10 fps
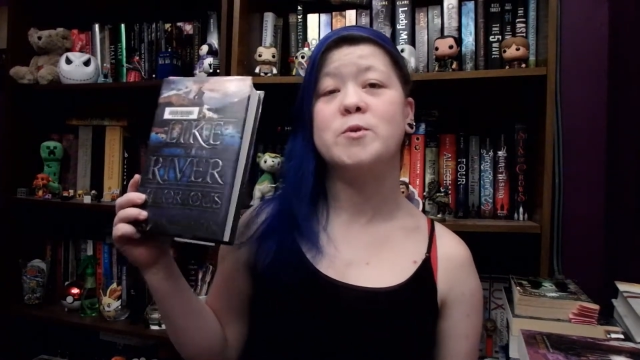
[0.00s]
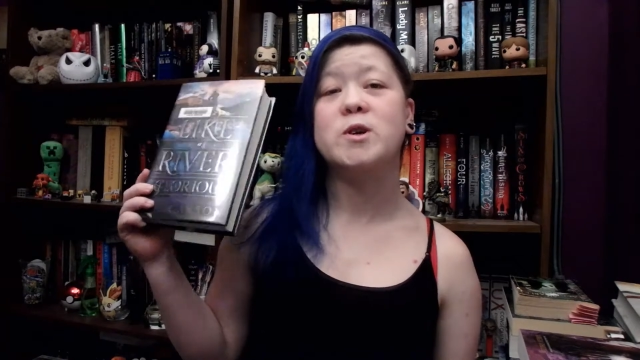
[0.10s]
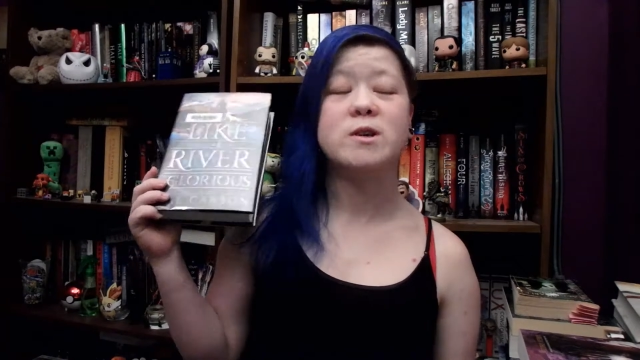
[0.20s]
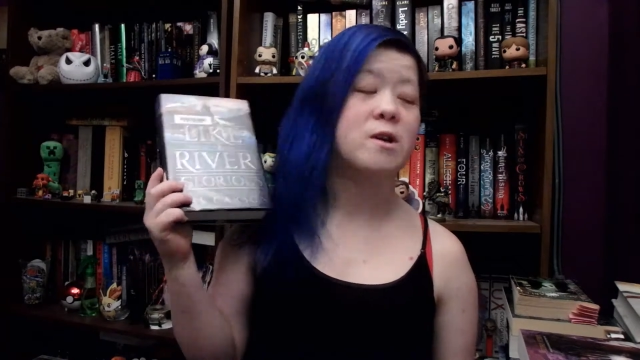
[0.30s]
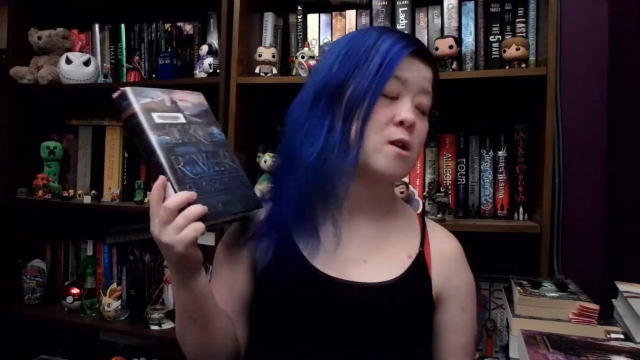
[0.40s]

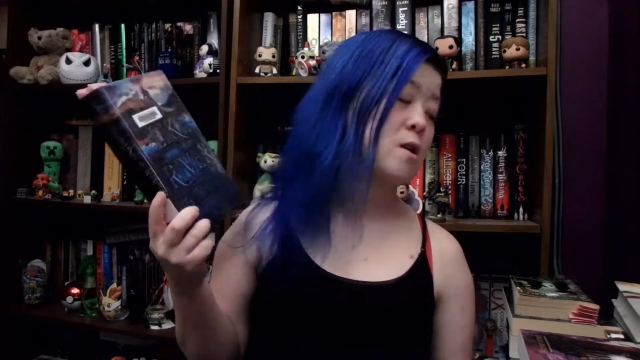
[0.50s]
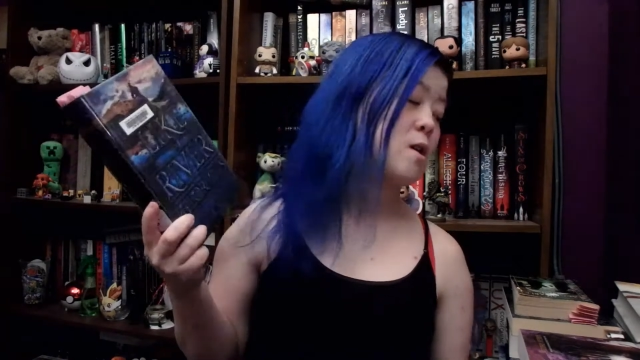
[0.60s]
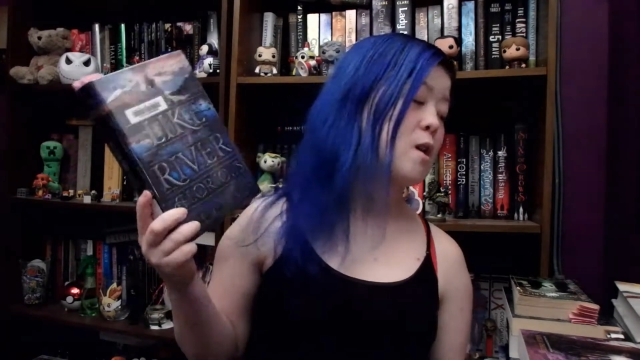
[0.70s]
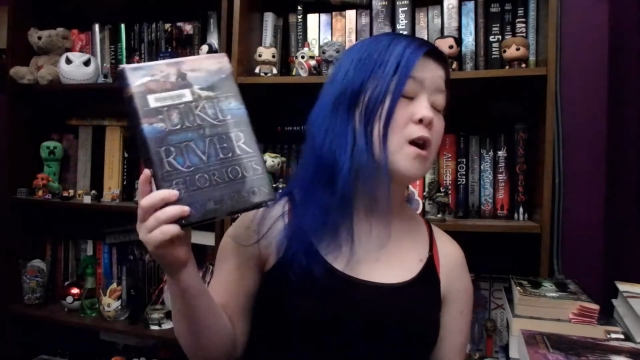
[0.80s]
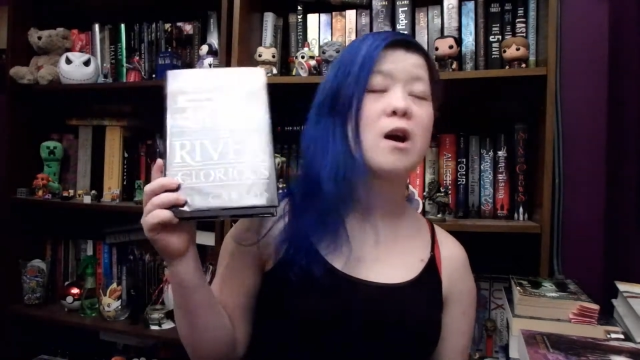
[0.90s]
book,
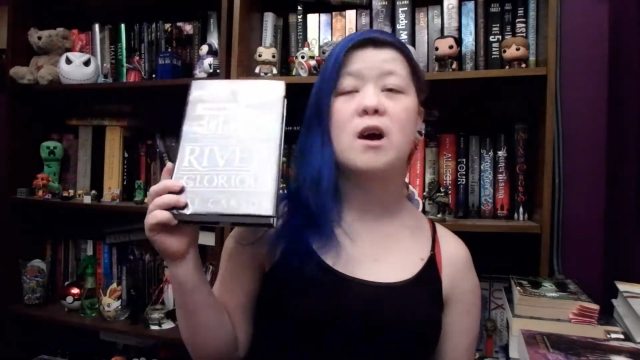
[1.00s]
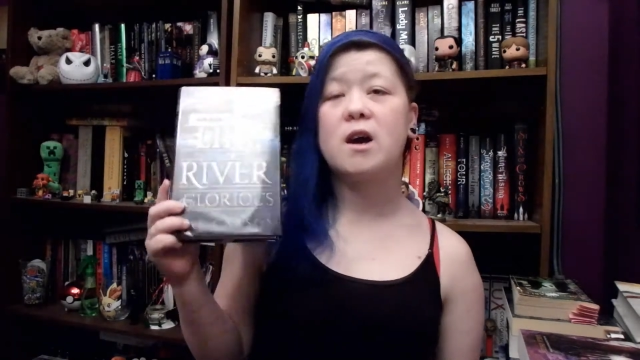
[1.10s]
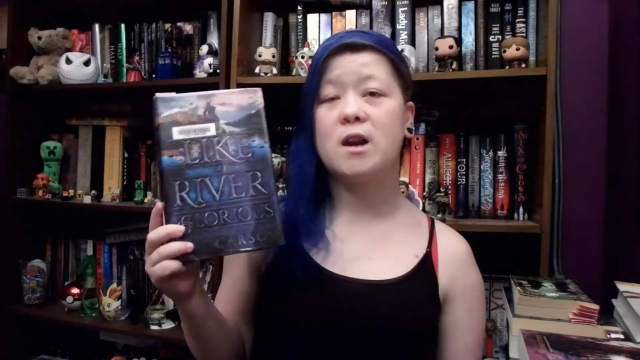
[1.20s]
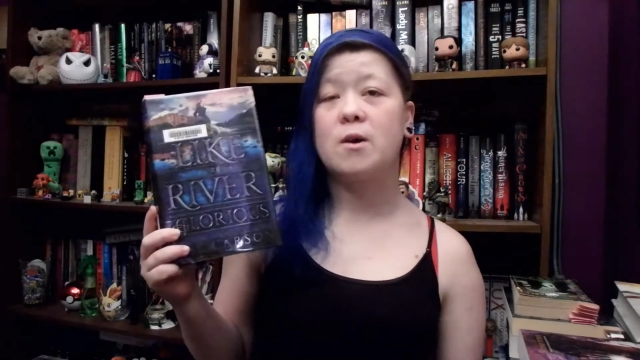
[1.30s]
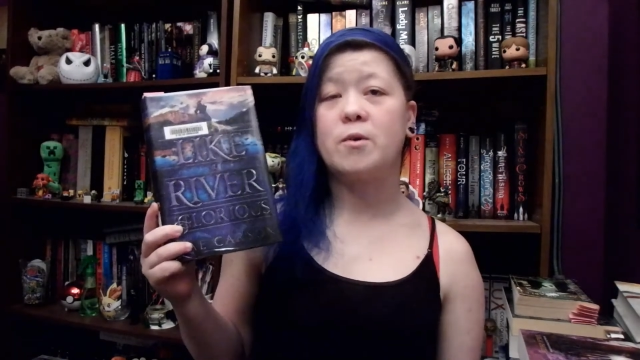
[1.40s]

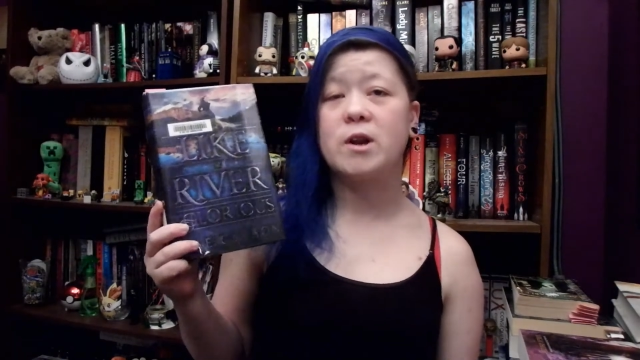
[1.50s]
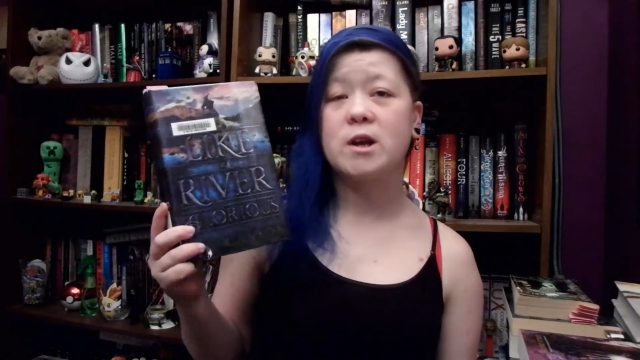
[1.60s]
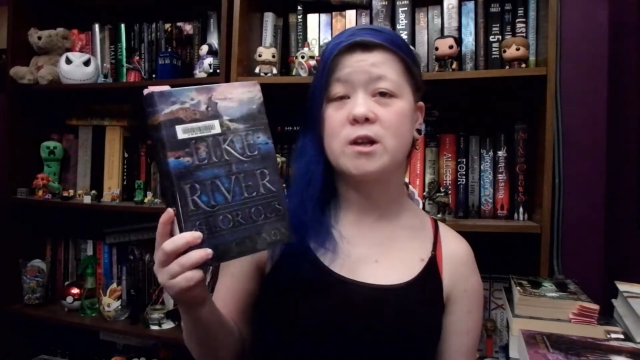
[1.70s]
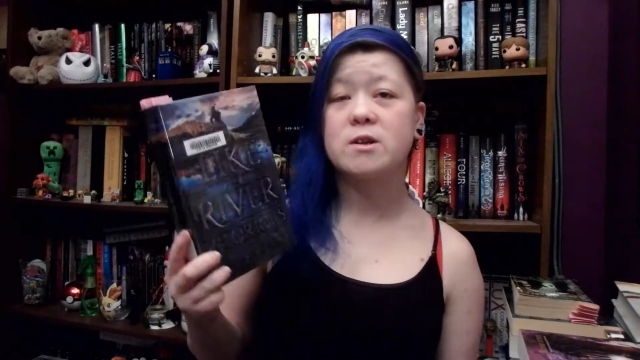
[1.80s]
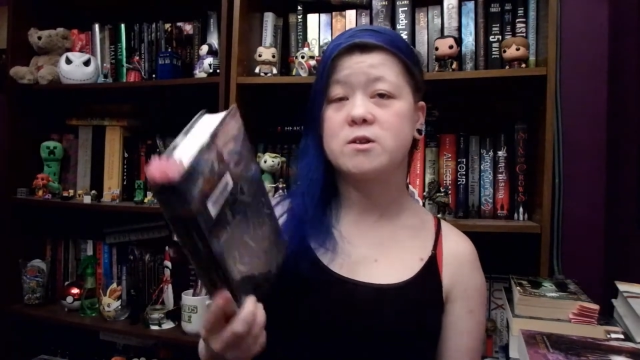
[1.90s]
and I want
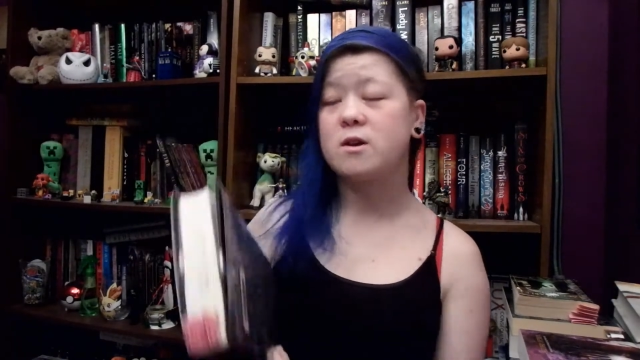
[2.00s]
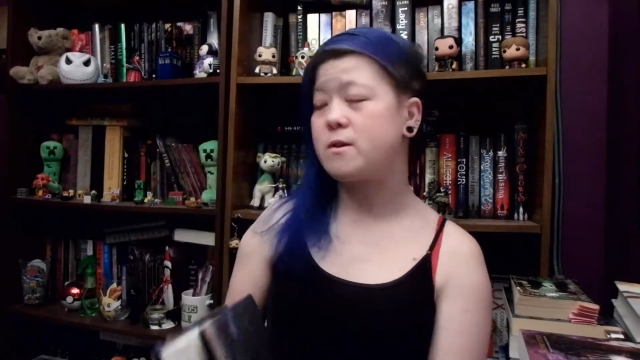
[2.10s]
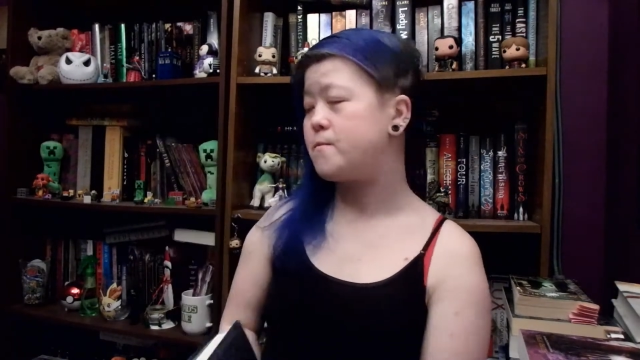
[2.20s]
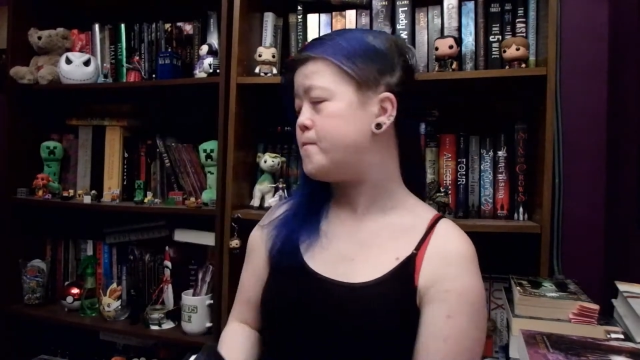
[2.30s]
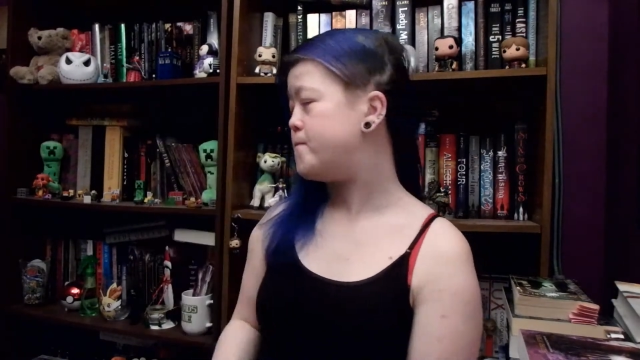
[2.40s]
to get it done.